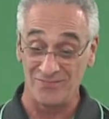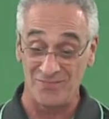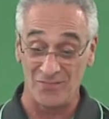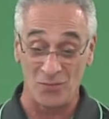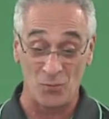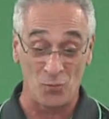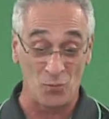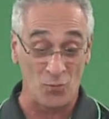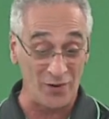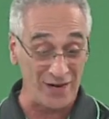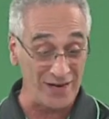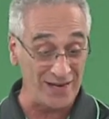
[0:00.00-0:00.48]

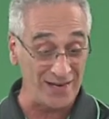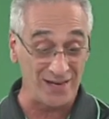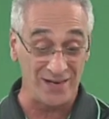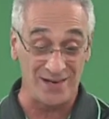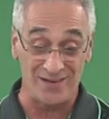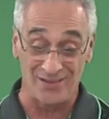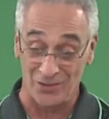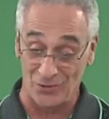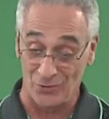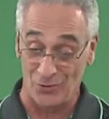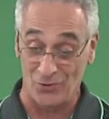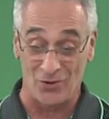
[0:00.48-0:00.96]
we
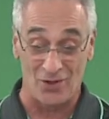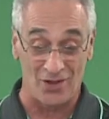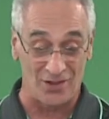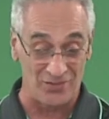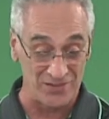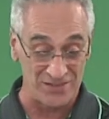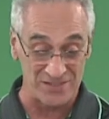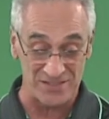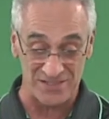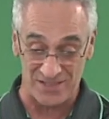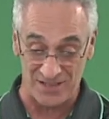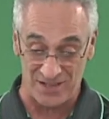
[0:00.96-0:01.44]
didn't learn all
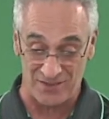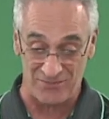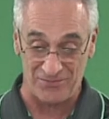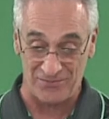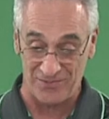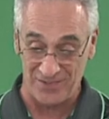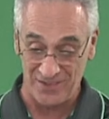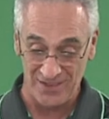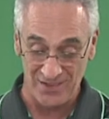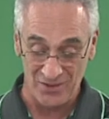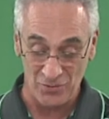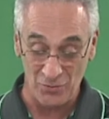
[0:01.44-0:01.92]
this stuff.
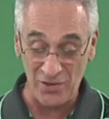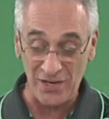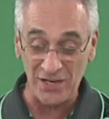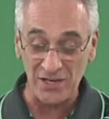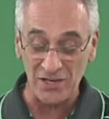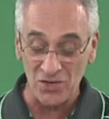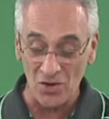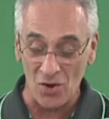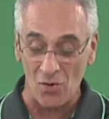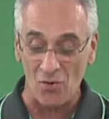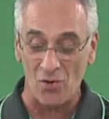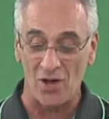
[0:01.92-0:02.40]
We
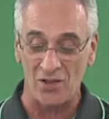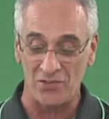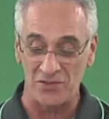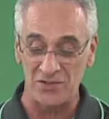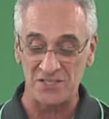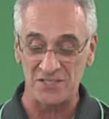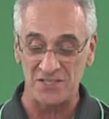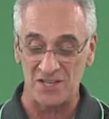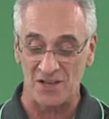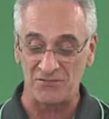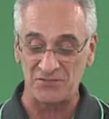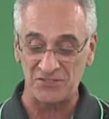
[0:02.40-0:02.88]
didn't know all this
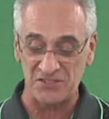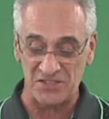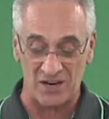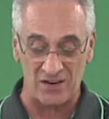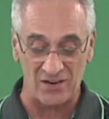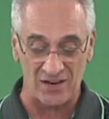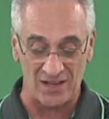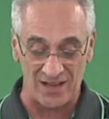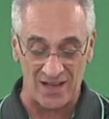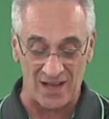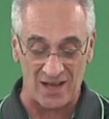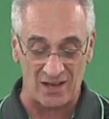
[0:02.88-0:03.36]
stuff
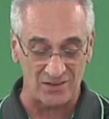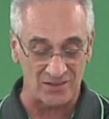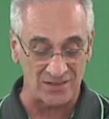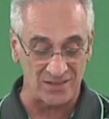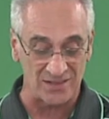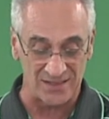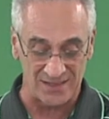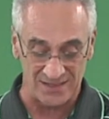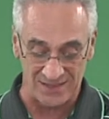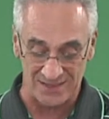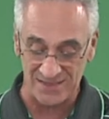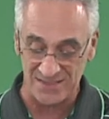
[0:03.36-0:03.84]
starting out.
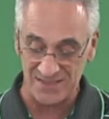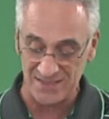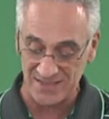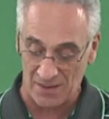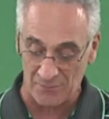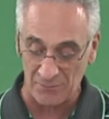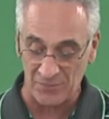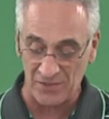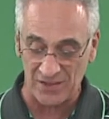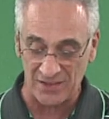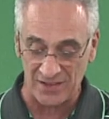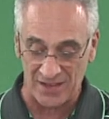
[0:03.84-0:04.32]
It's
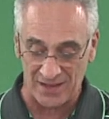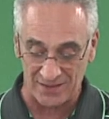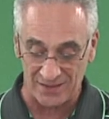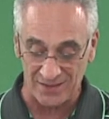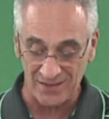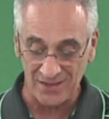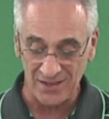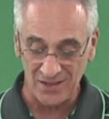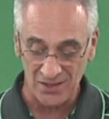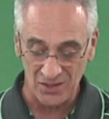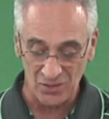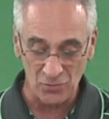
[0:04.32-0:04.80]
something that
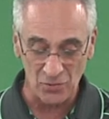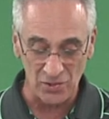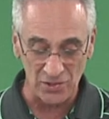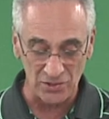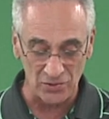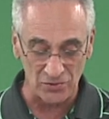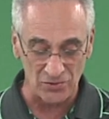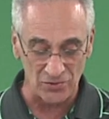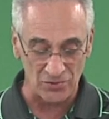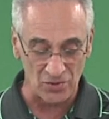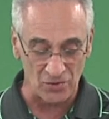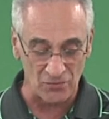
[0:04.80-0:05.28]
we
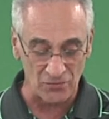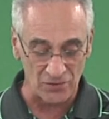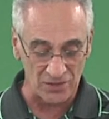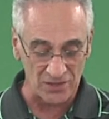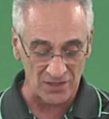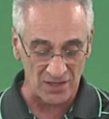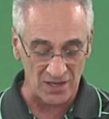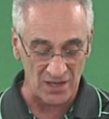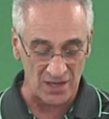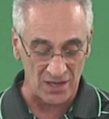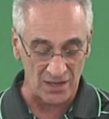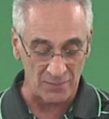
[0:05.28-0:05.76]
learned over
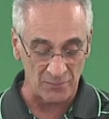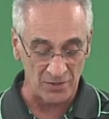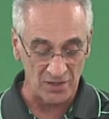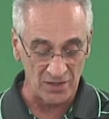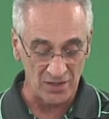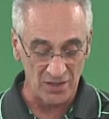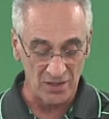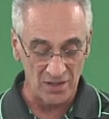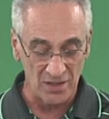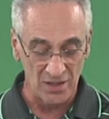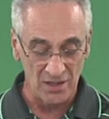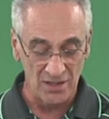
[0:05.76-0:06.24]
time.
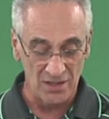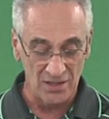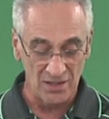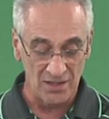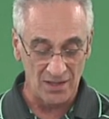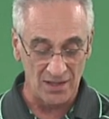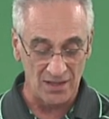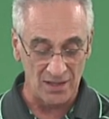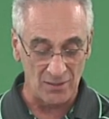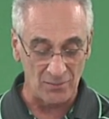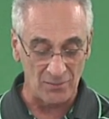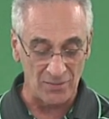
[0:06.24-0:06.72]

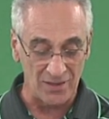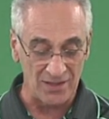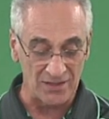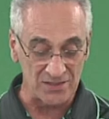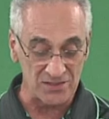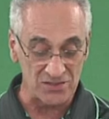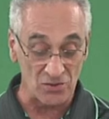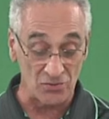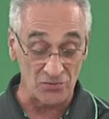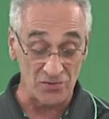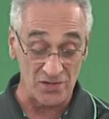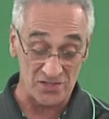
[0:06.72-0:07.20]
And
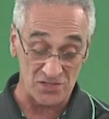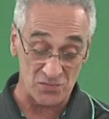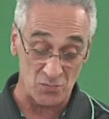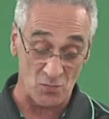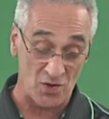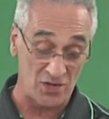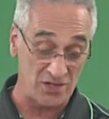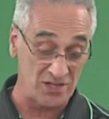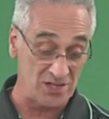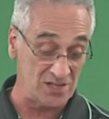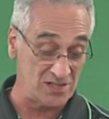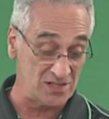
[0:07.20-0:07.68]
so this
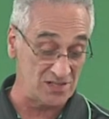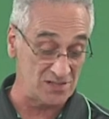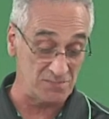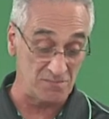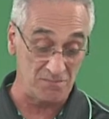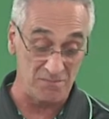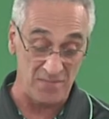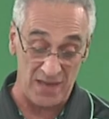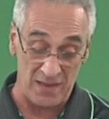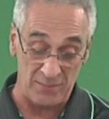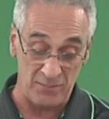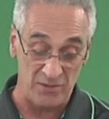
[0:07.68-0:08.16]
one is
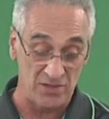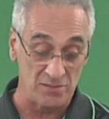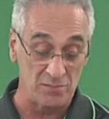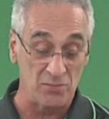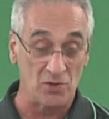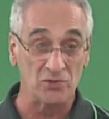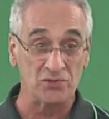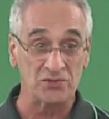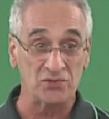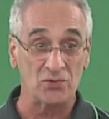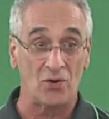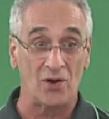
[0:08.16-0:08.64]
maybe the
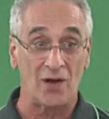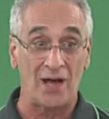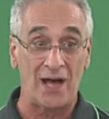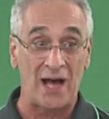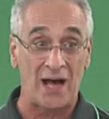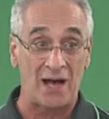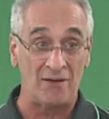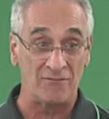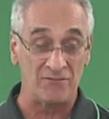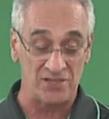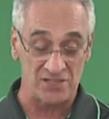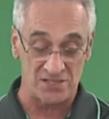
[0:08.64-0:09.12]
most
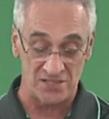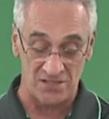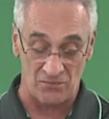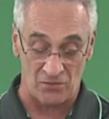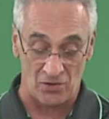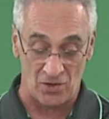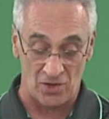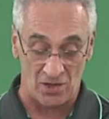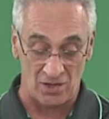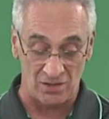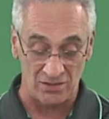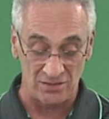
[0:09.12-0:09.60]
obvious of
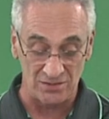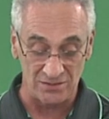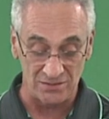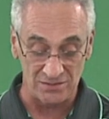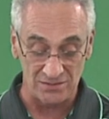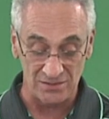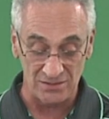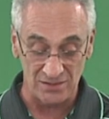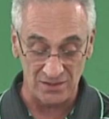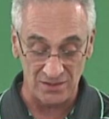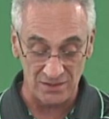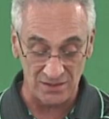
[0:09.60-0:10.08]
all.
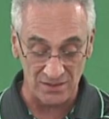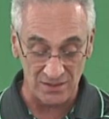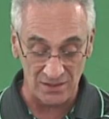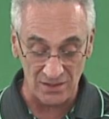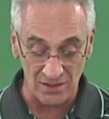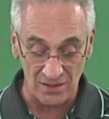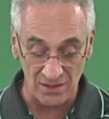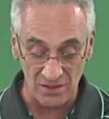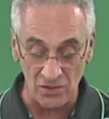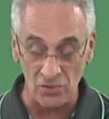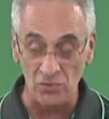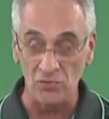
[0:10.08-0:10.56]

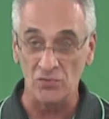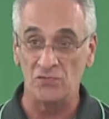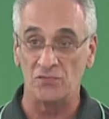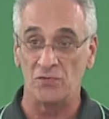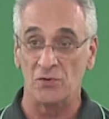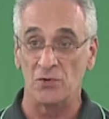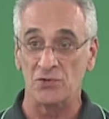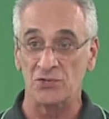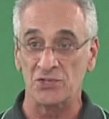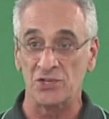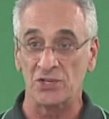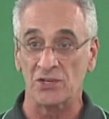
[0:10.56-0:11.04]
Use
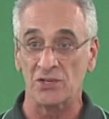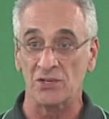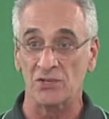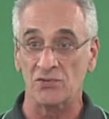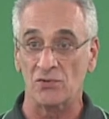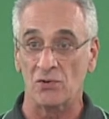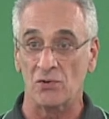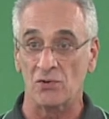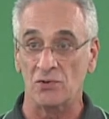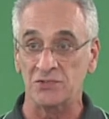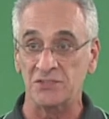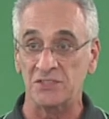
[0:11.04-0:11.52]
version
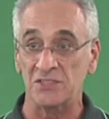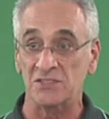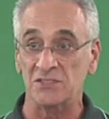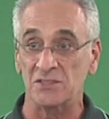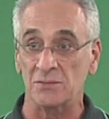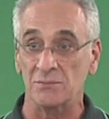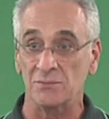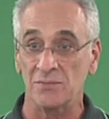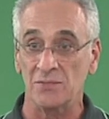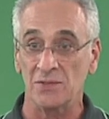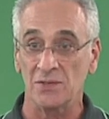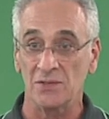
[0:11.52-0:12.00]
control
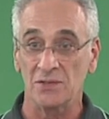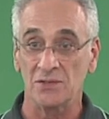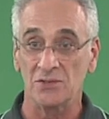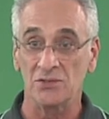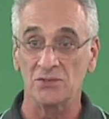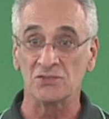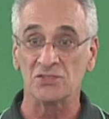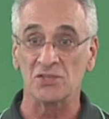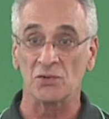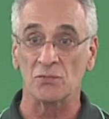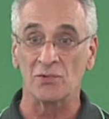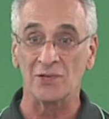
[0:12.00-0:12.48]
system.
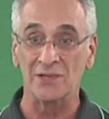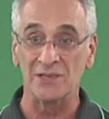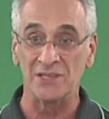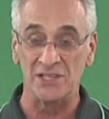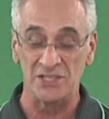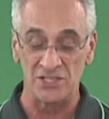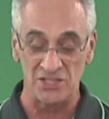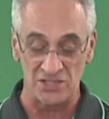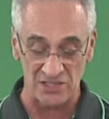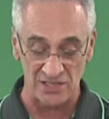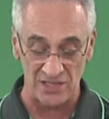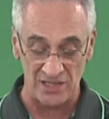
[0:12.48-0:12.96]
Use it
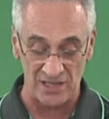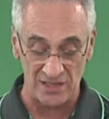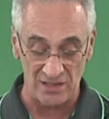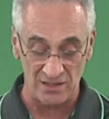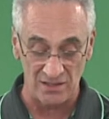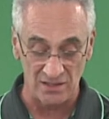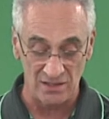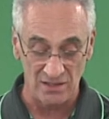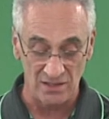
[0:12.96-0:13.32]
religiously.